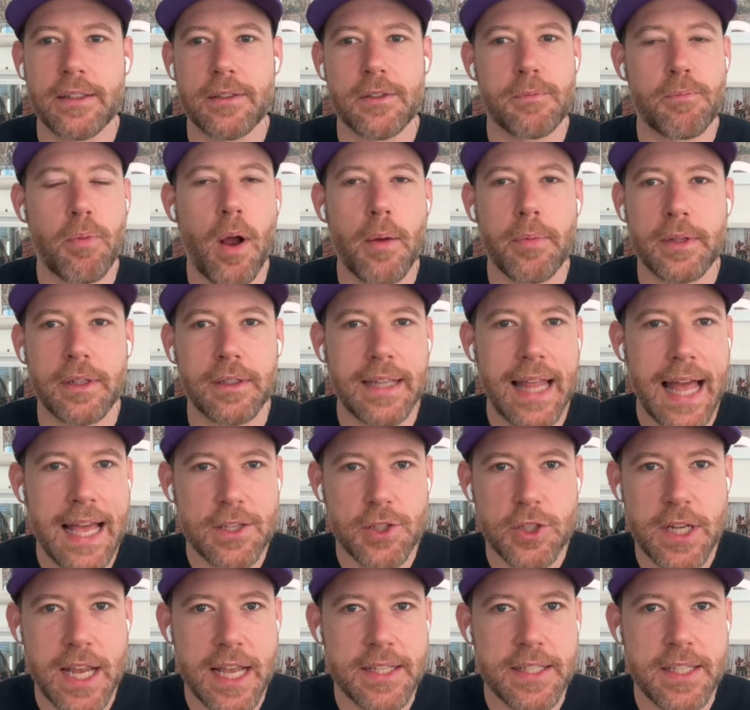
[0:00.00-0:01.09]
This is probably the
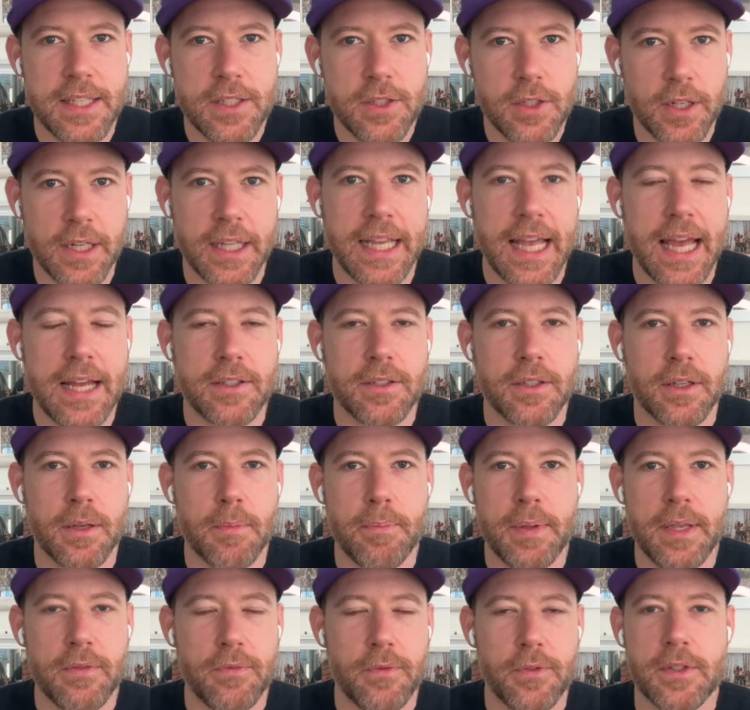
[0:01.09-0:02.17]
last chance he's going to get to
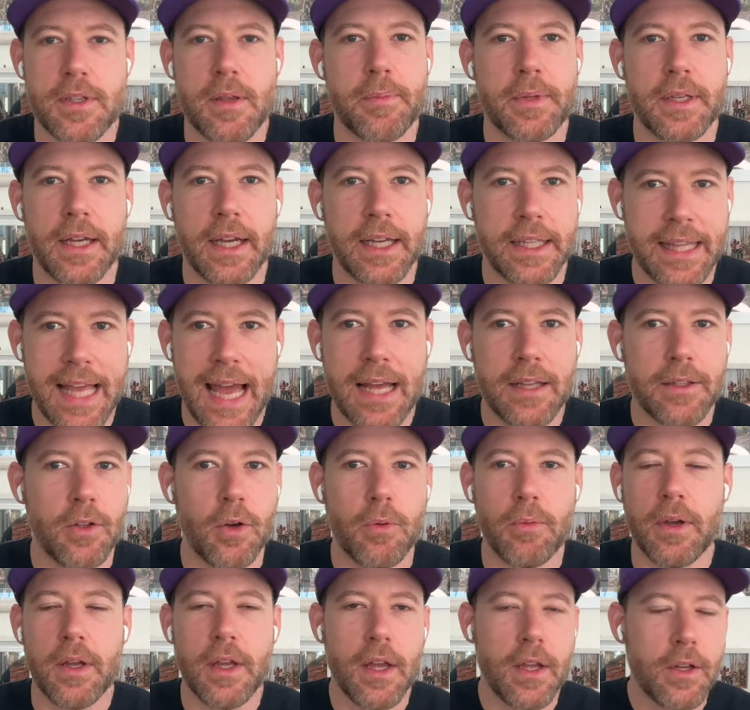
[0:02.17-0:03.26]
compete for something like that.
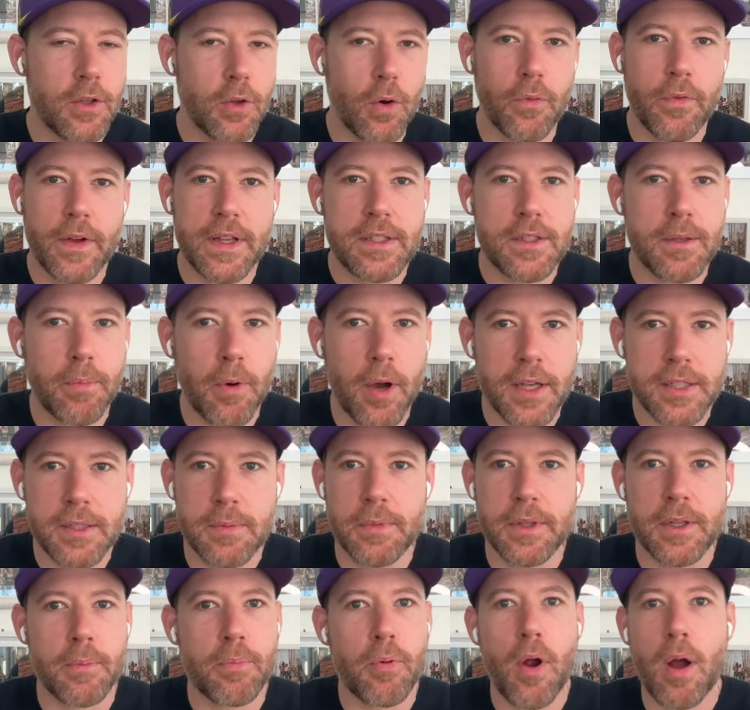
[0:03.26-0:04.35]
No offense to Boston,
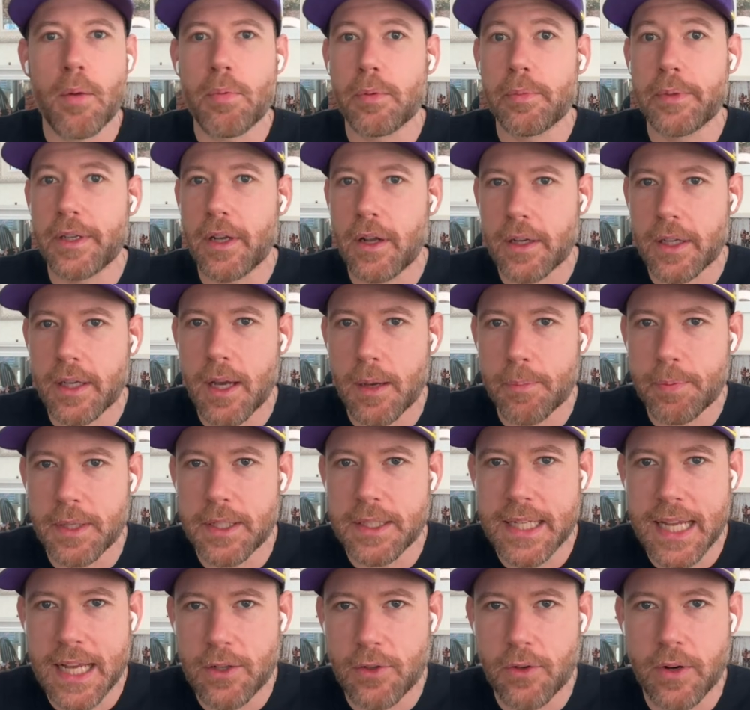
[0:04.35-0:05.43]
but they're probably not a cup
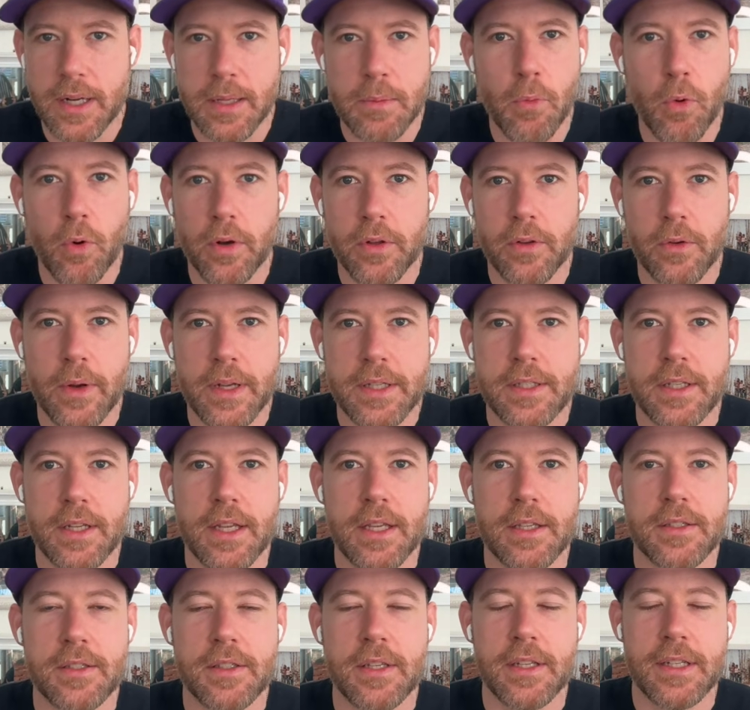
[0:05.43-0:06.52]
contender anymore in the rest of
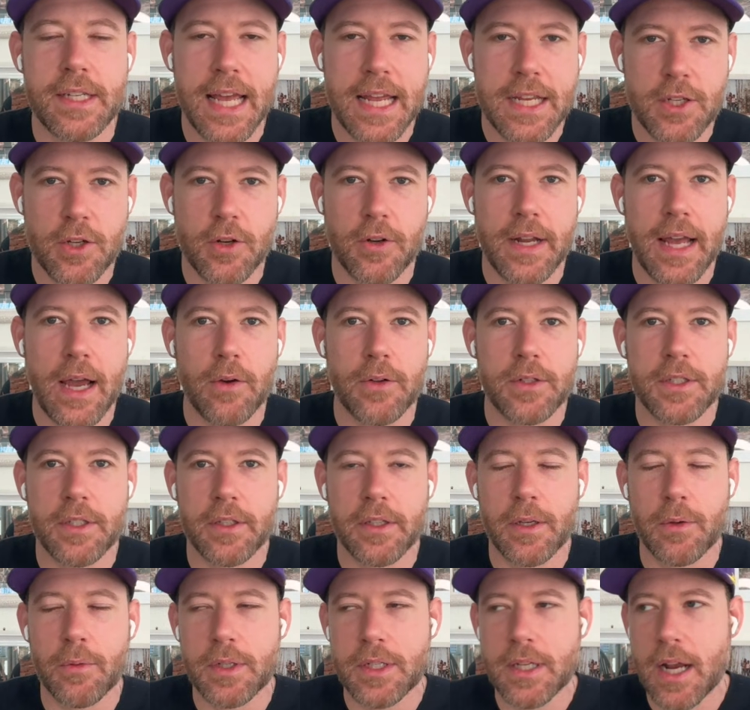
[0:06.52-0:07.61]
his tenure now until
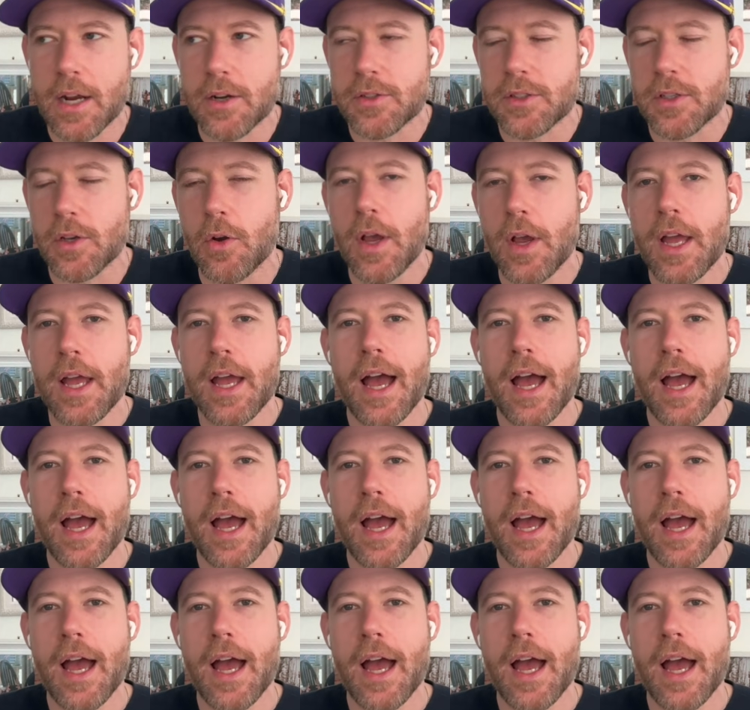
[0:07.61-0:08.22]
he retires. So